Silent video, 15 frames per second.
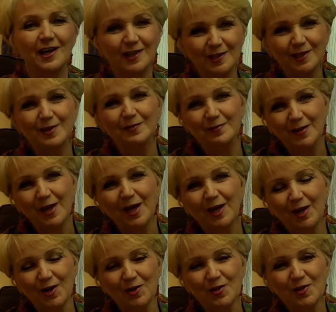I live
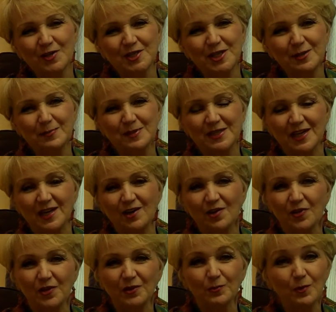here in the Deep
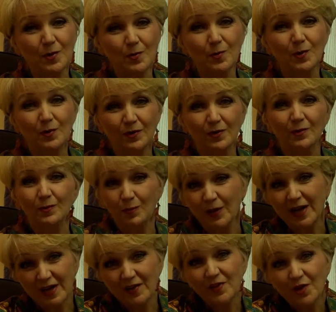South, and we were
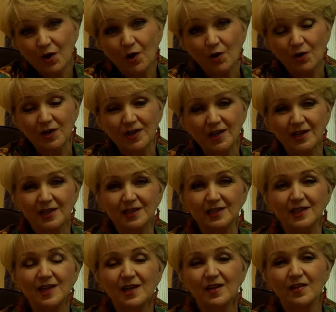in the
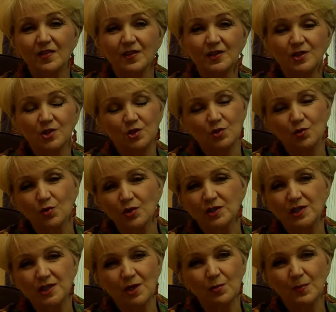hurricane that
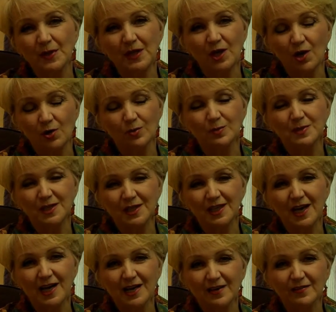destroyed so many homes and
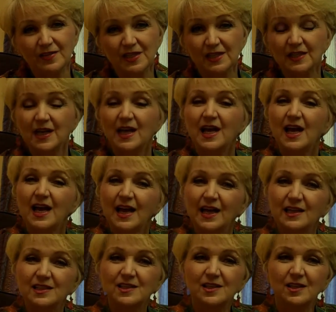lives. And
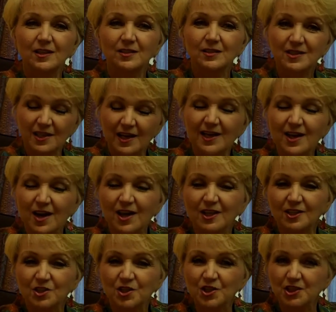as a
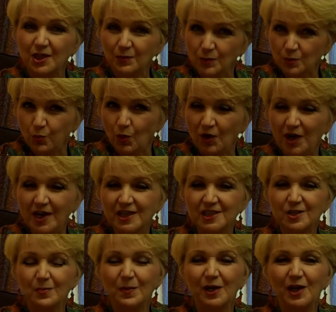psychologist, I was working
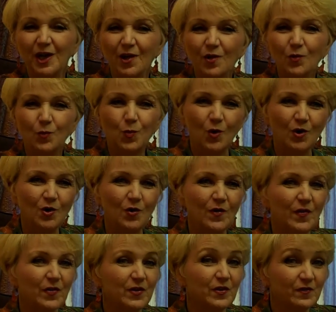as a mental health worker
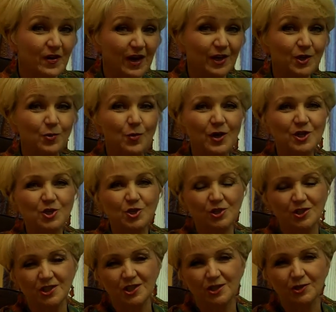in the
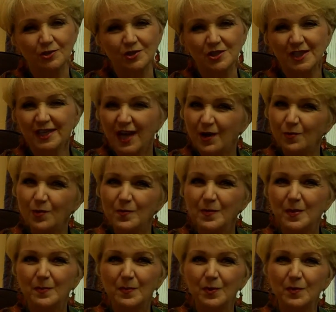evacuation centers. And I
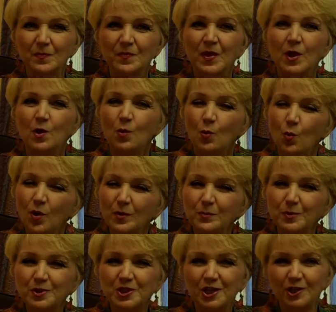remember one
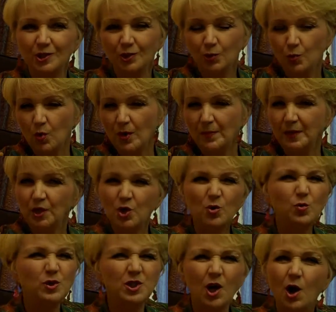particular woman who
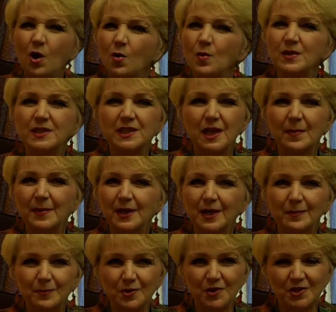was always coming
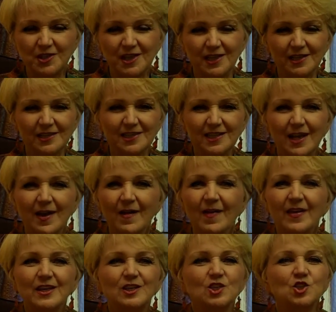up to the desk.
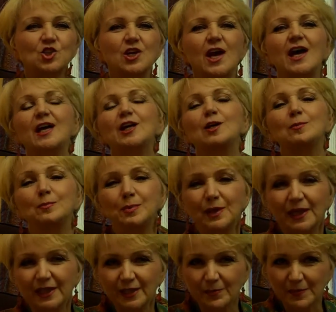She had a
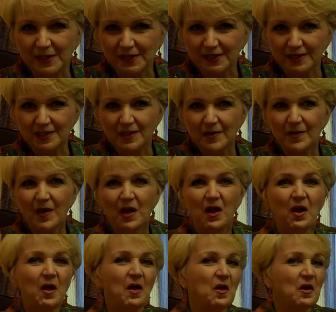complaint a minute.
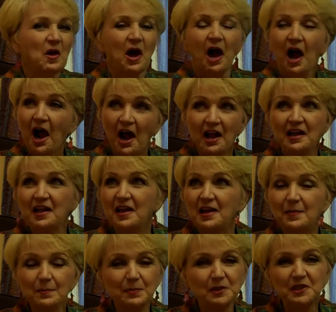I
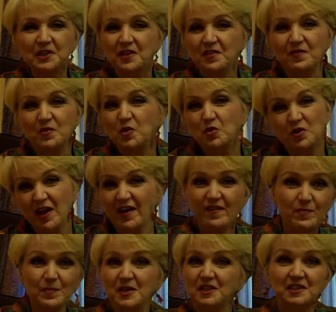can't believe you
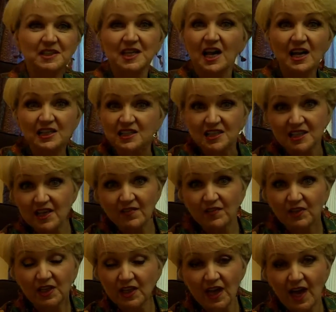gave me a size
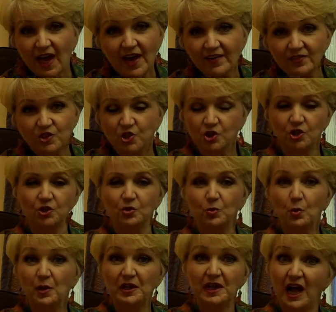7.5 shoe
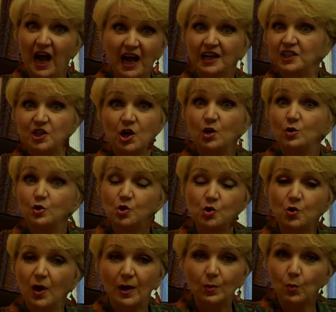when I told
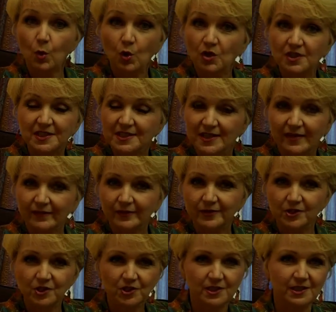you I wore a
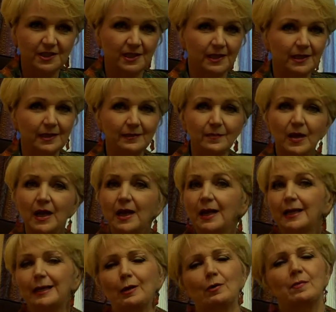7, she'd say.
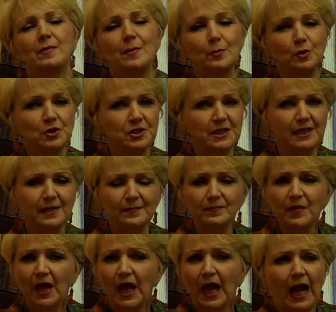And I remember her saying,
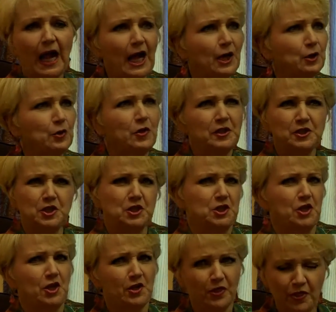and this is
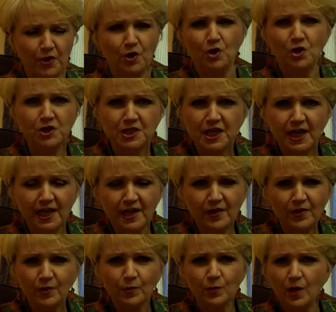the 3rd day
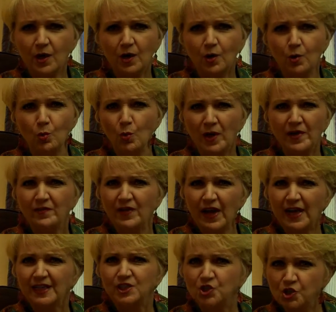in a row we've
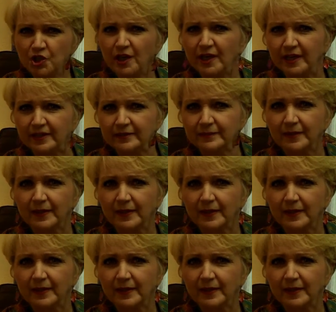had chicken.